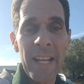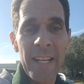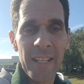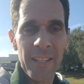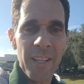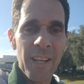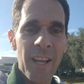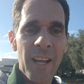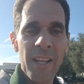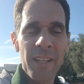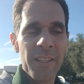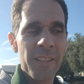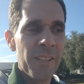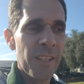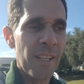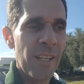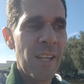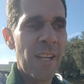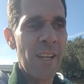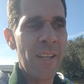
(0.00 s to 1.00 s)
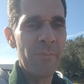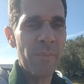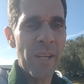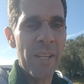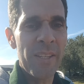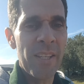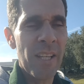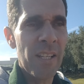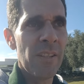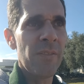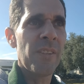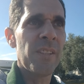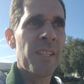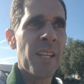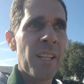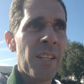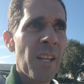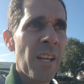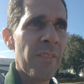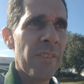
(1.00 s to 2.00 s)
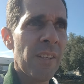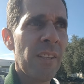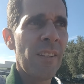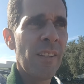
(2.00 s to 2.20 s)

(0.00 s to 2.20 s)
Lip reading: the holiday, and by the end of it, they love it